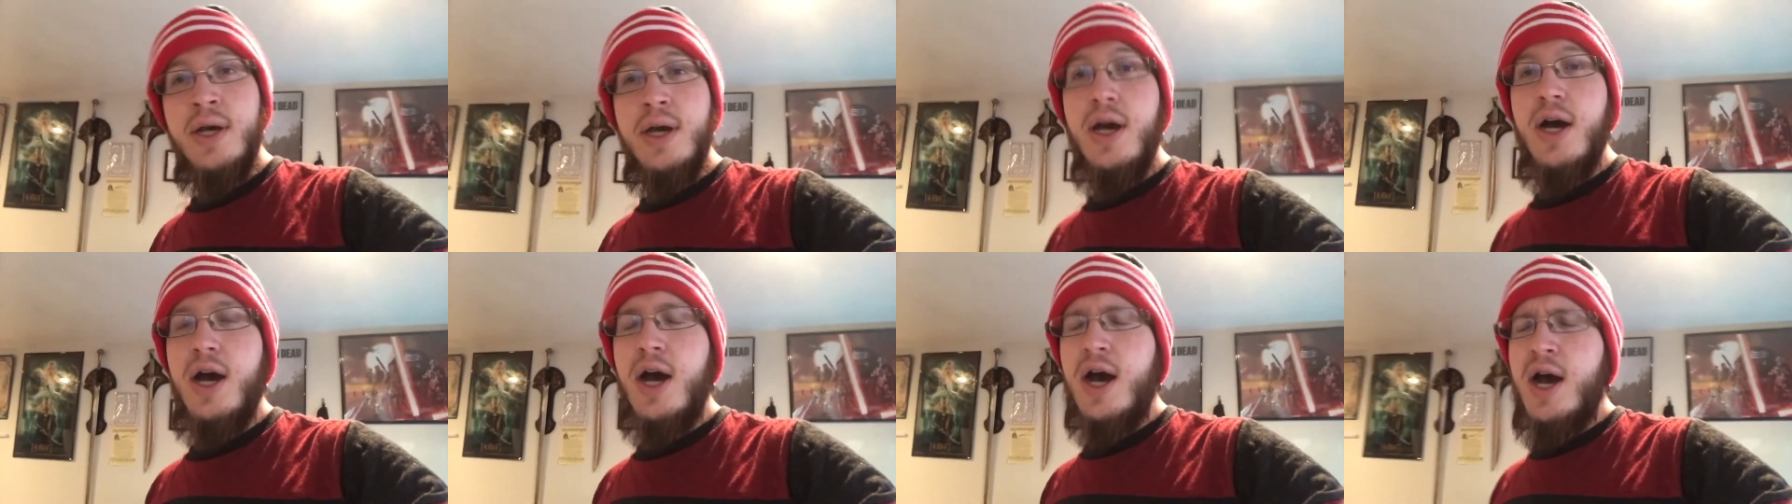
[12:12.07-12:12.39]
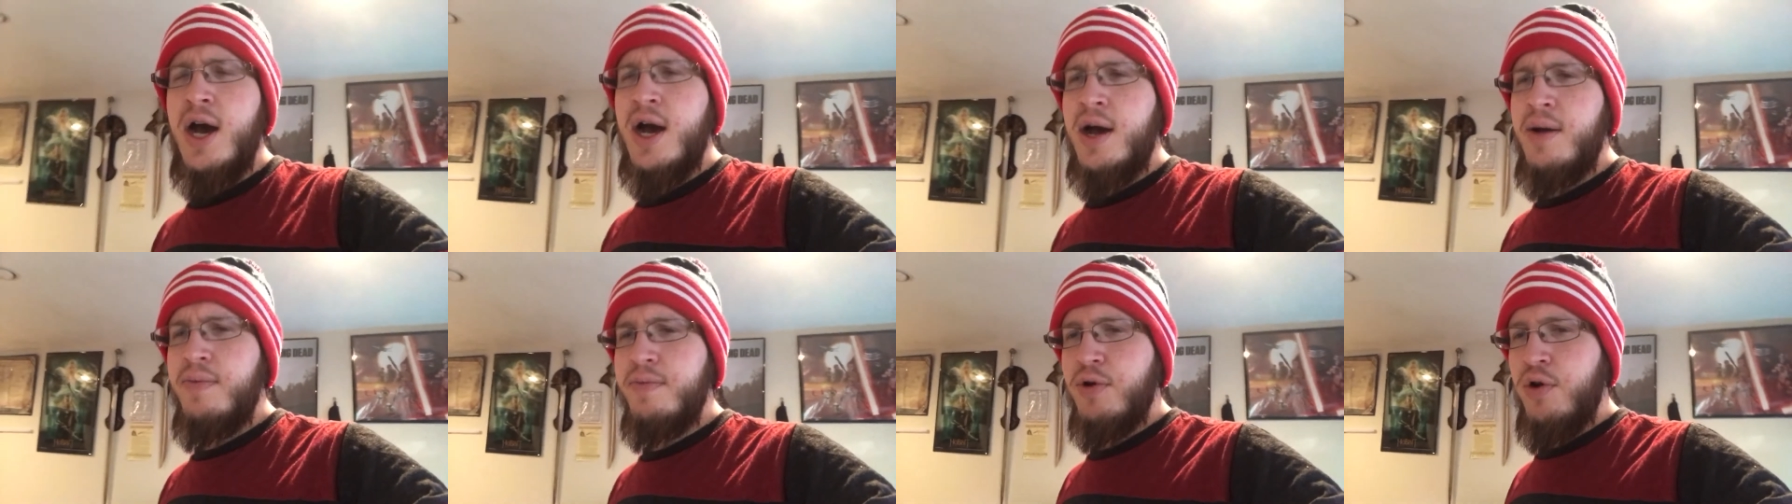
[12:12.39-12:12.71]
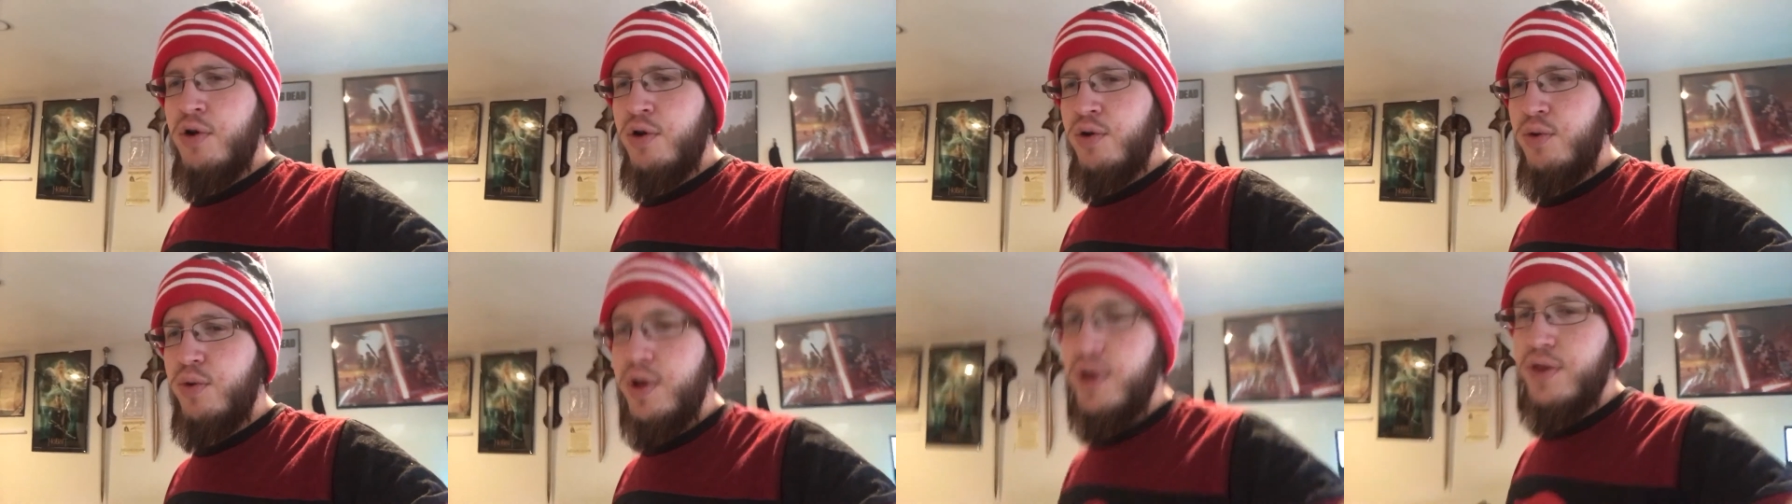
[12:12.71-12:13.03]
Uh, I'm
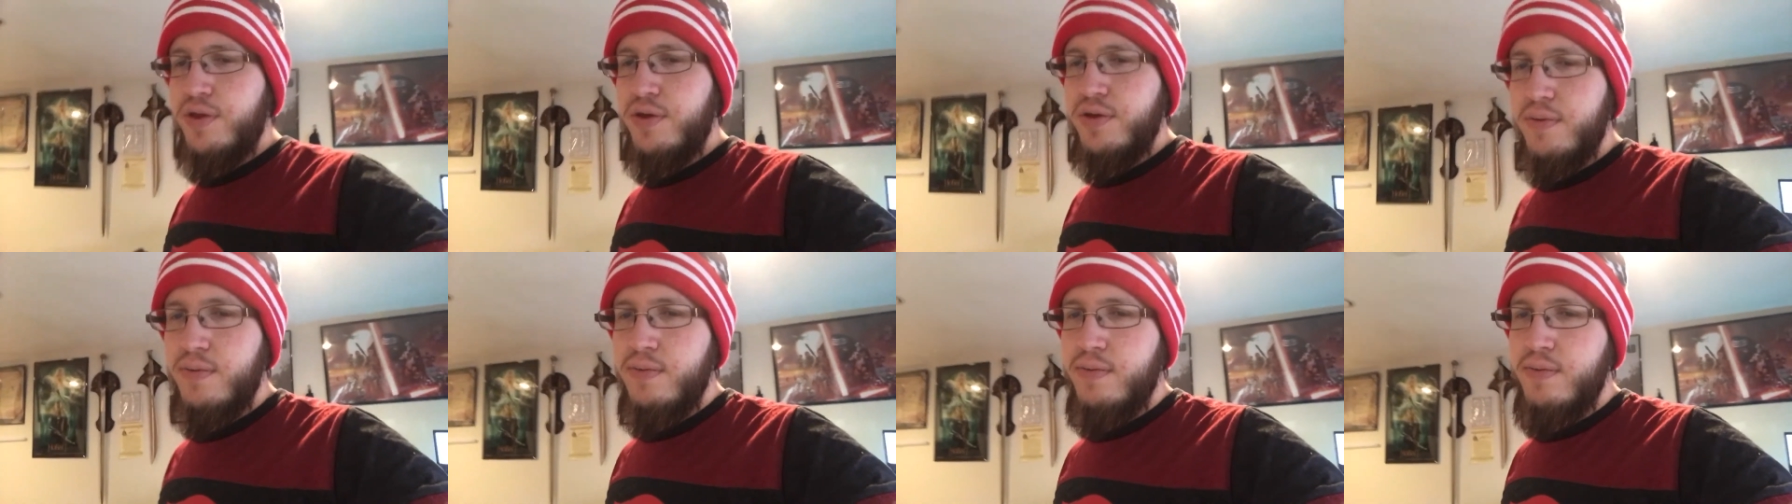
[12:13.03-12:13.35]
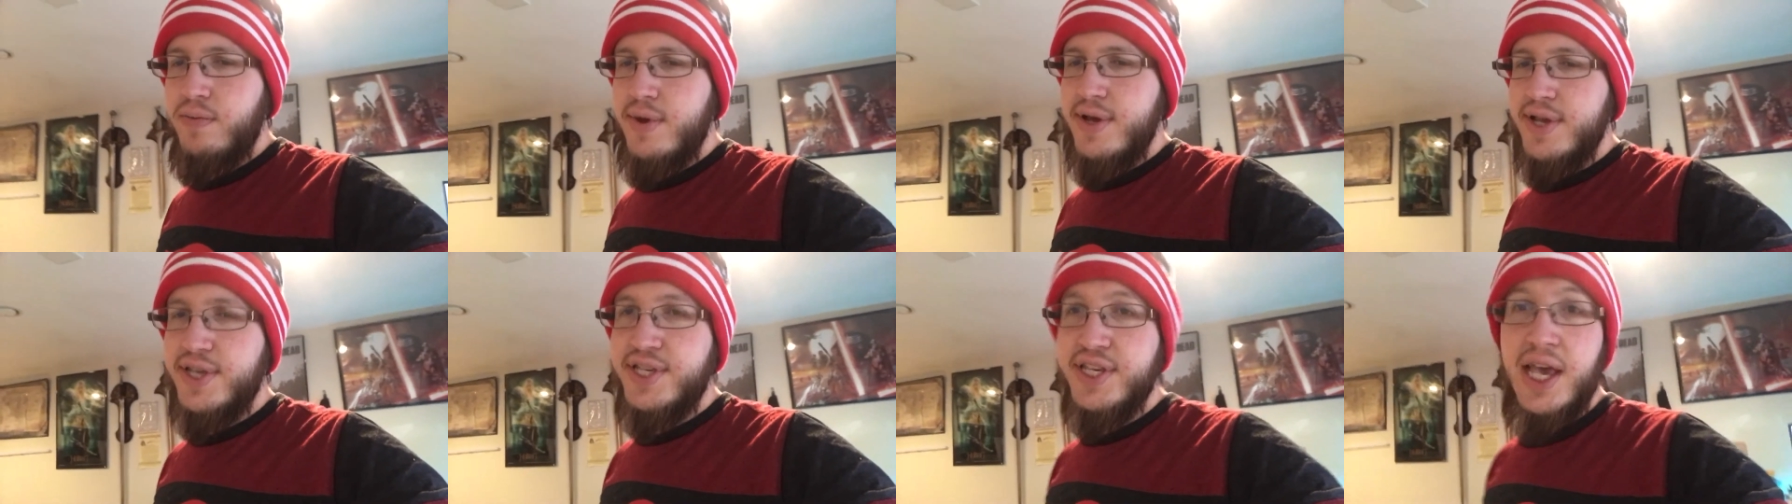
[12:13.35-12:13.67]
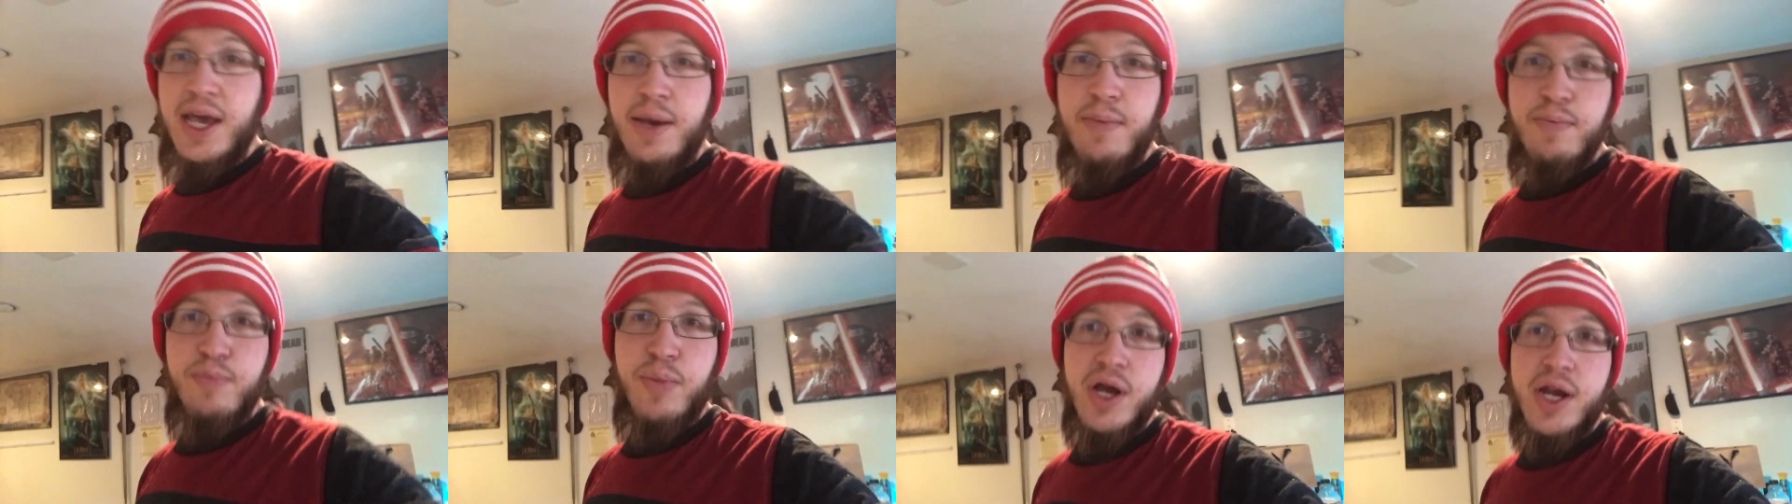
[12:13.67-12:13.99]
going with the
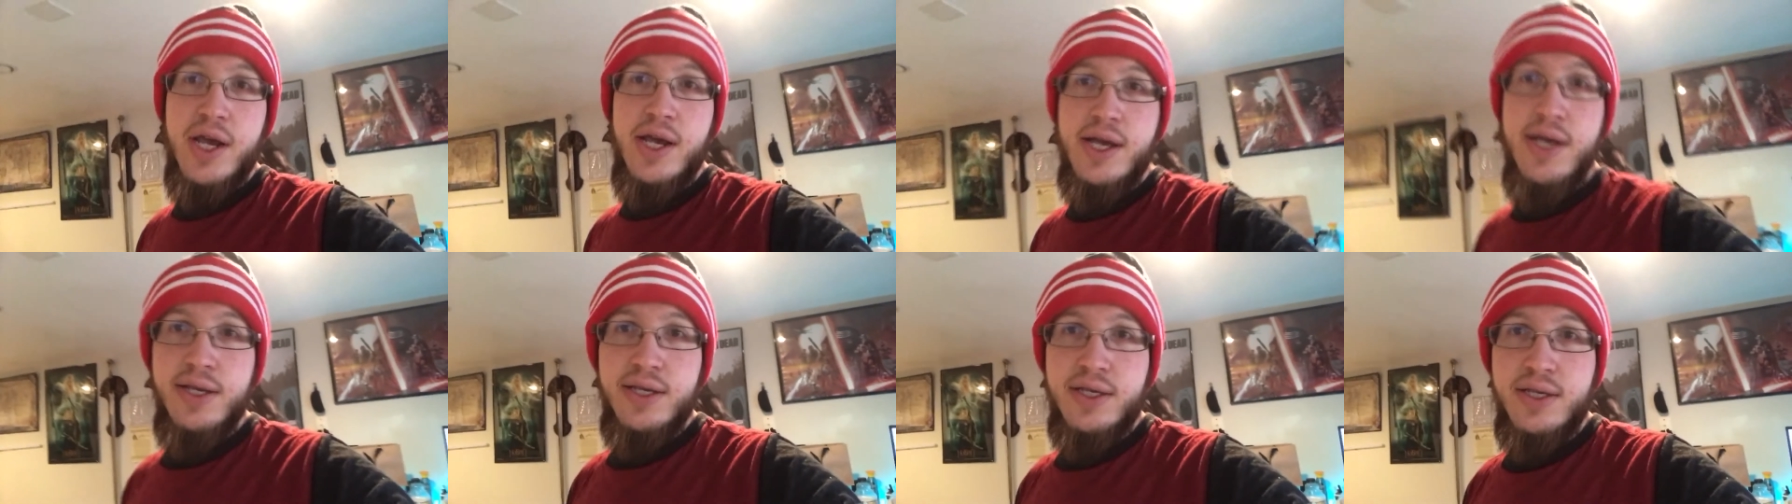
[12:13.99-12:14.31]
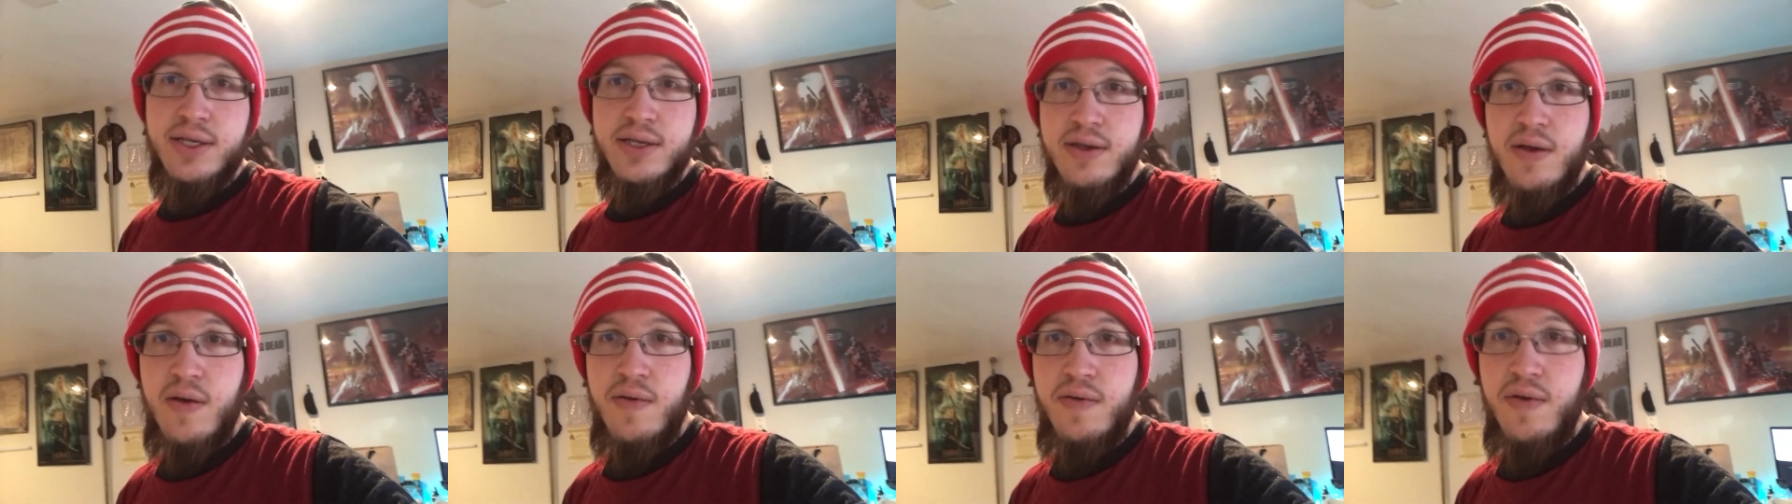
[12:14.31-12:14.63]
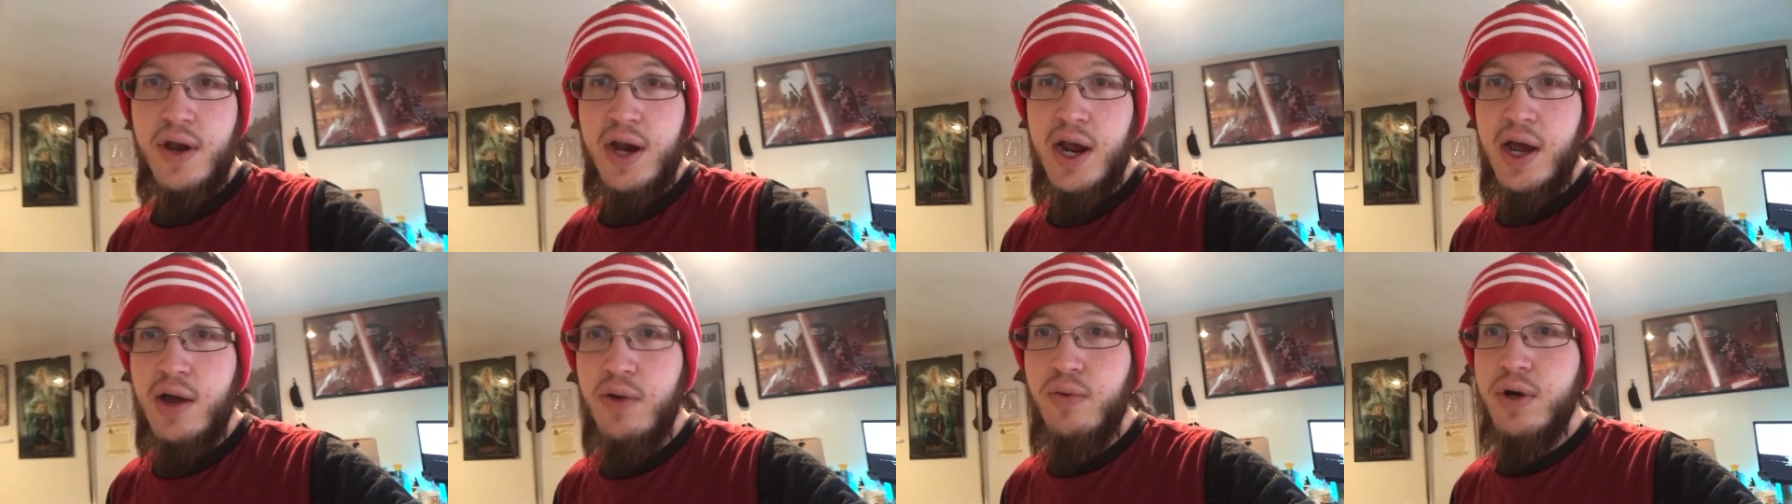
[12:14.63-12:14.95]
same buddies
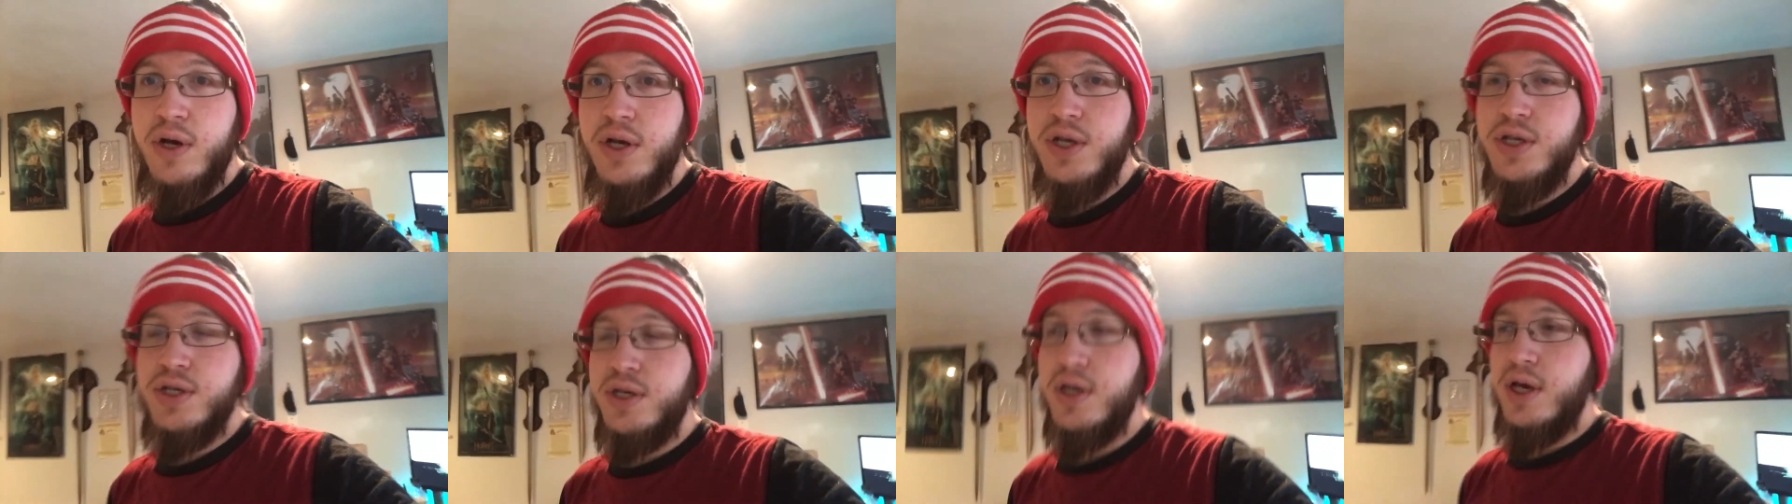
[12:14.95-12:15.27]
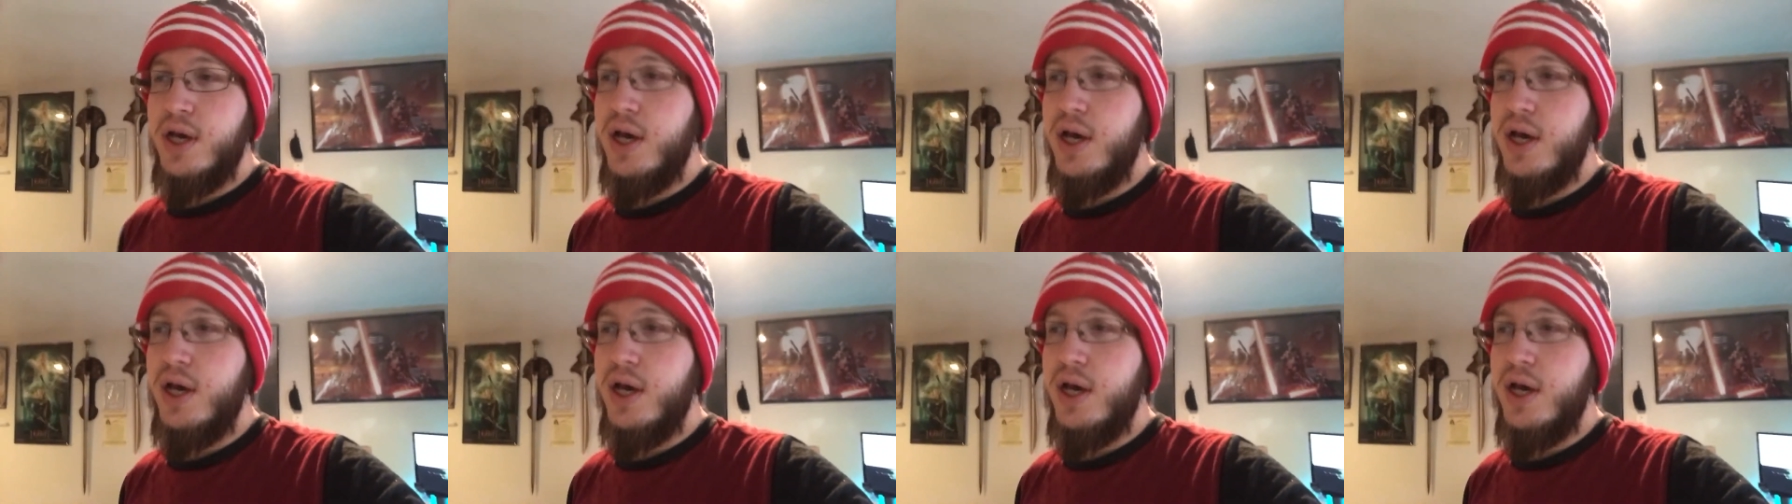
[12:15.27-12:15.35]
that I was.